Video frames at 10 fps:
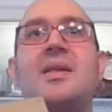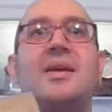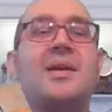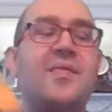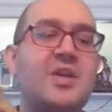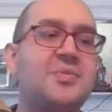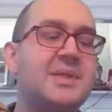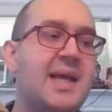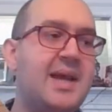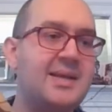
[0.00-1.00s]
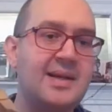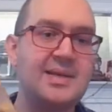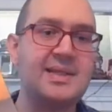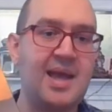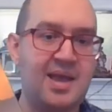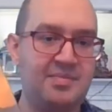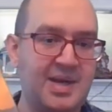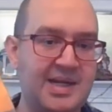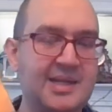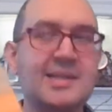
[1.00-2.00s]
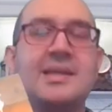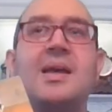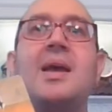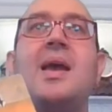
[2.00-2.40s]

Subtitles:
The convention was ending in 10 minutes,